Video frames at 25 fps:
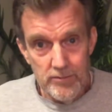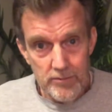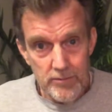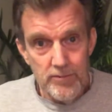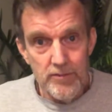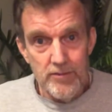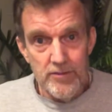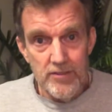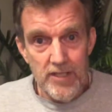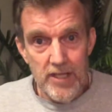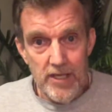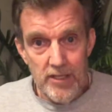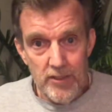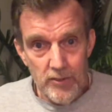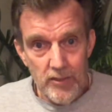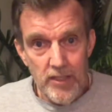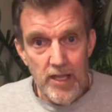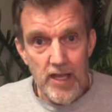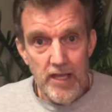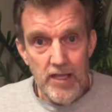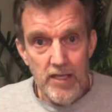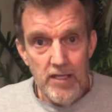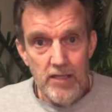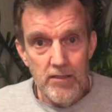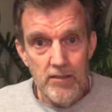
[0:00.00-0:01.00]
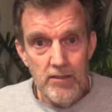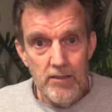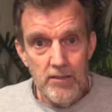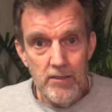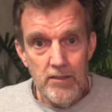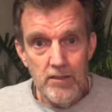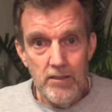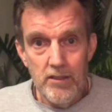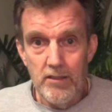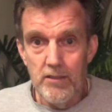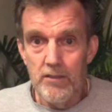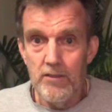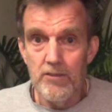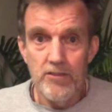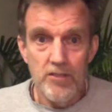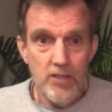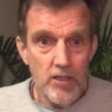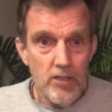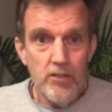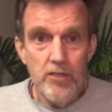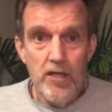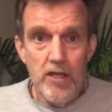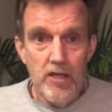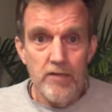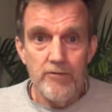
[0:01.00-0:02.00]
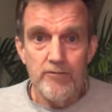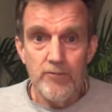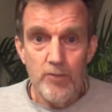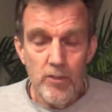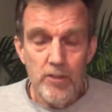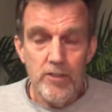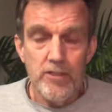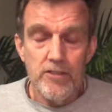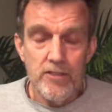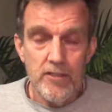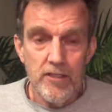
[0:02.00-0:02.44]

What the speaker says: Is that okay? And they'll say, oh yeah, of course.